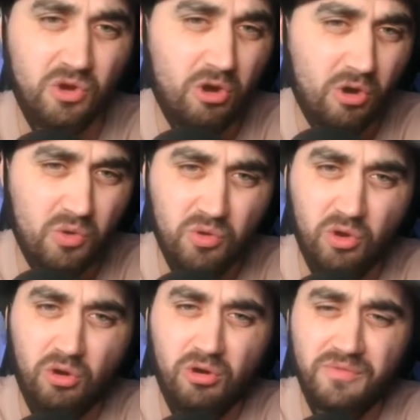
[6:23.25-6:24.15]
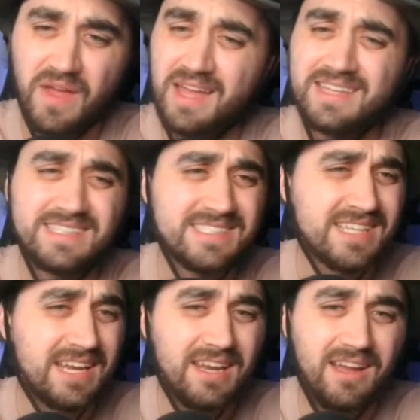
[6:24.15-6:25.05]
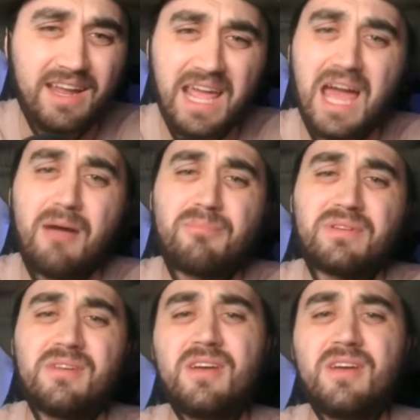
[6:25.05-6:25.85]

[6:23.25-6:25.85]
own goal. That just cannot happen.